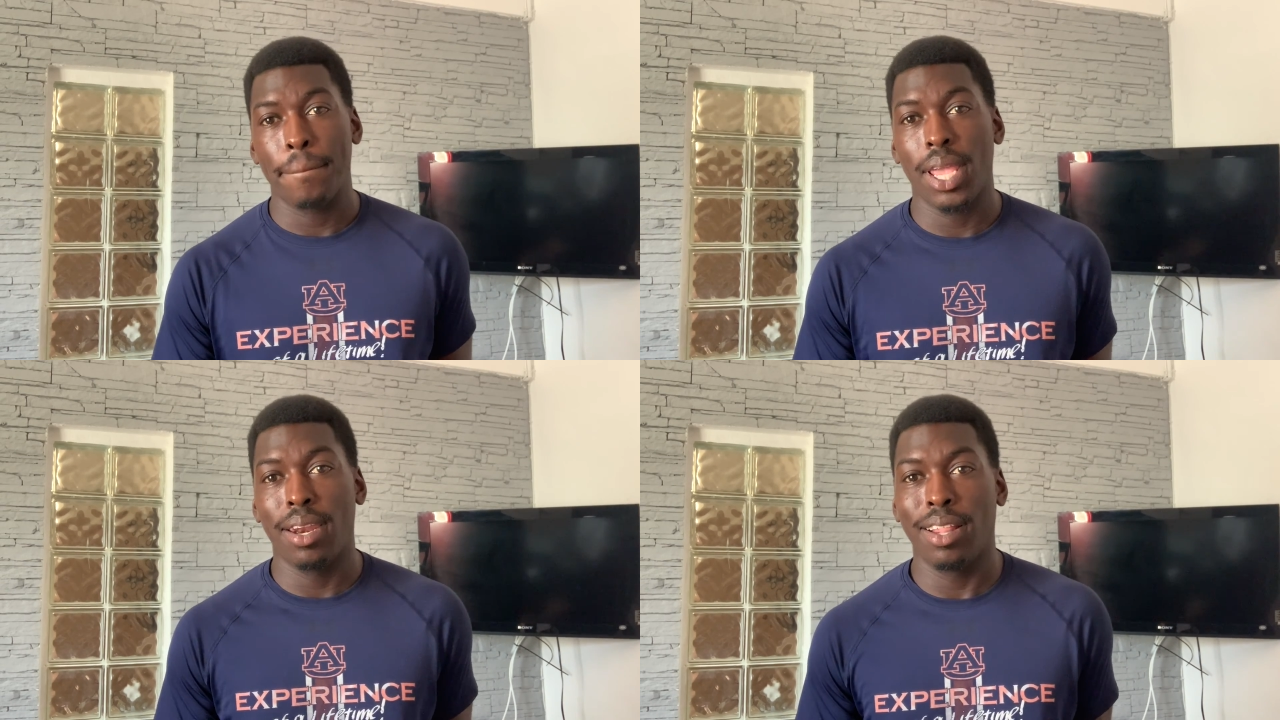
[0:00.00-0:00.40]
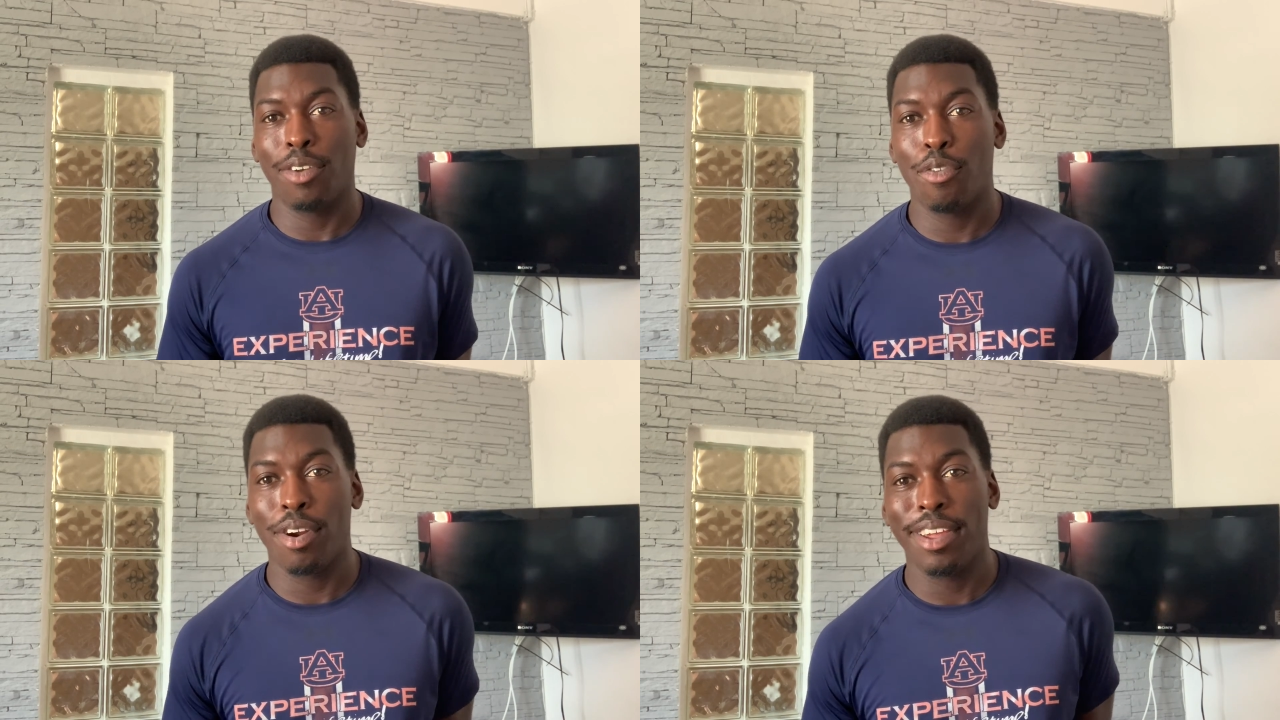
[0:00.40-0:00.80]
And I look
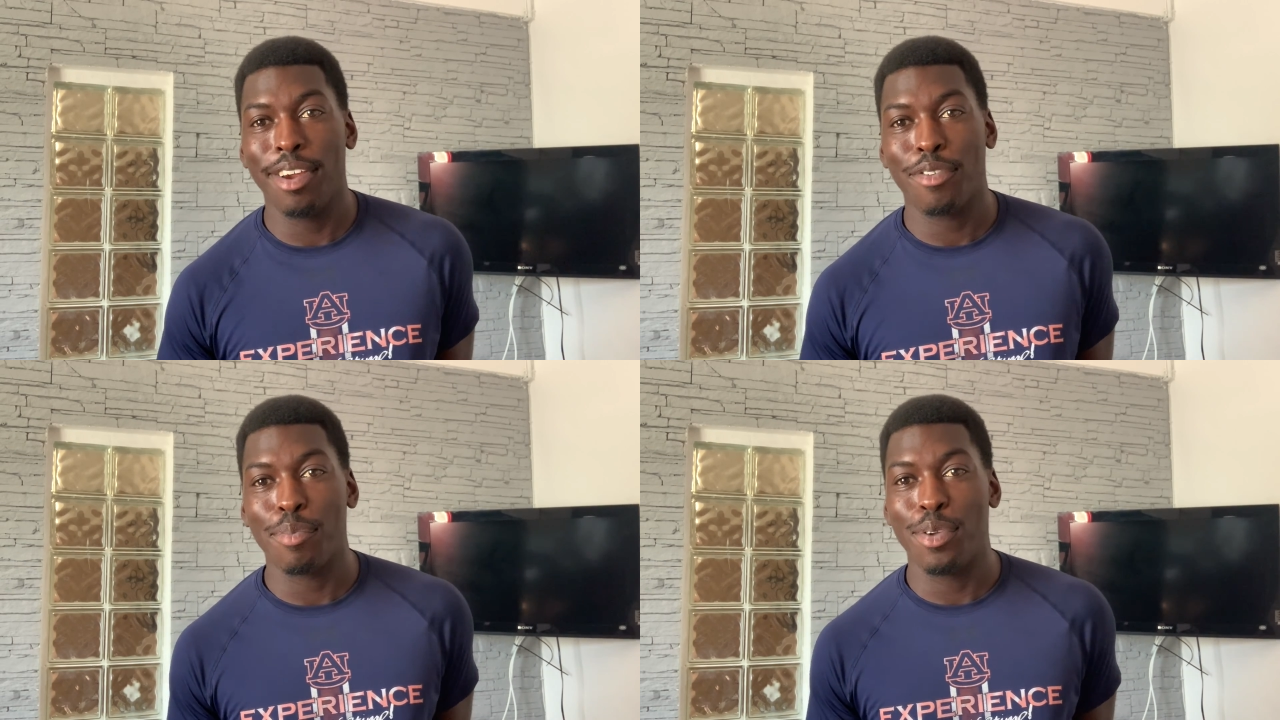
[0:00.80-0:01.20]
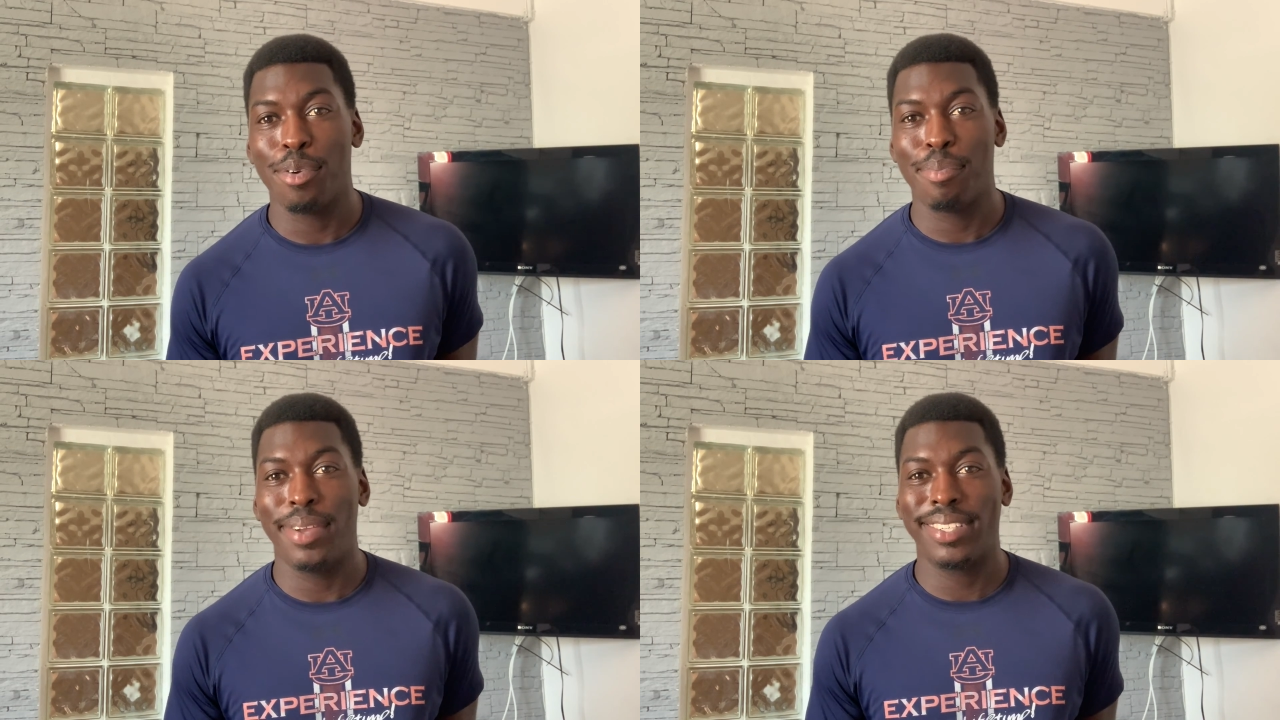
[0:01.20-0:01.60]
forward to hearing from you.
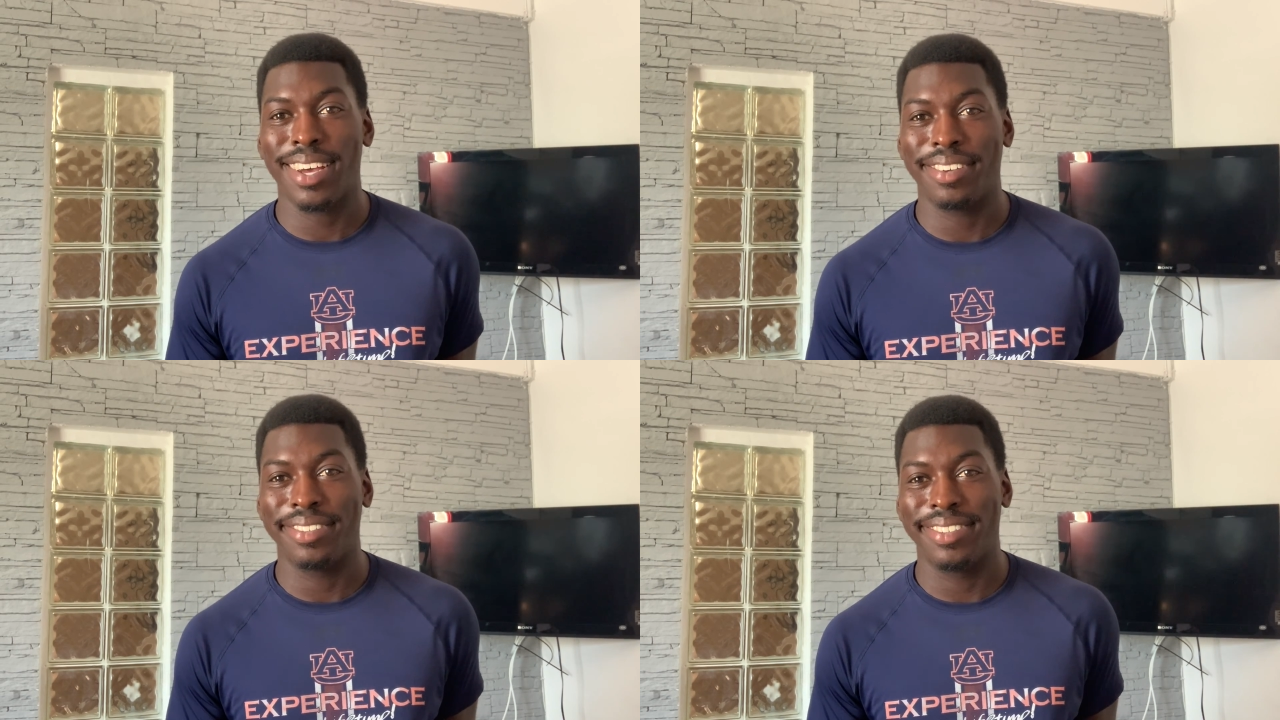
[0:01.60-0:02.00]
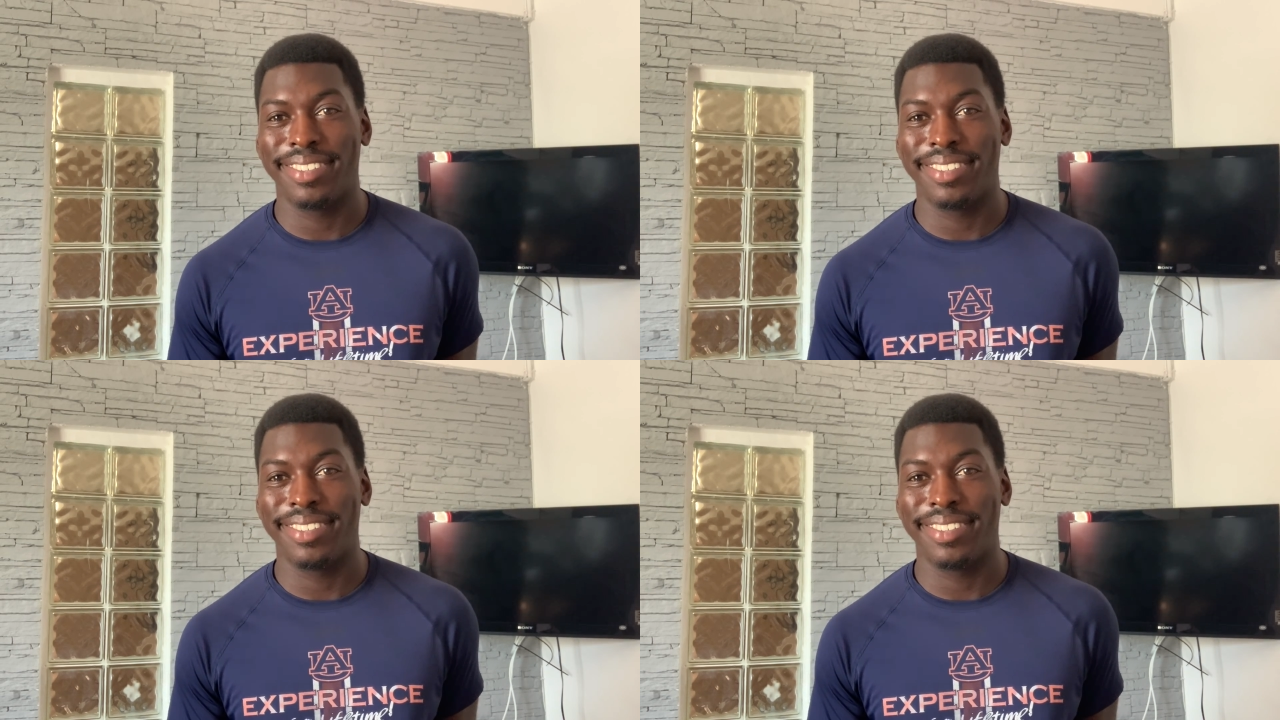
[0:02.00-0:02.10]
Peace out.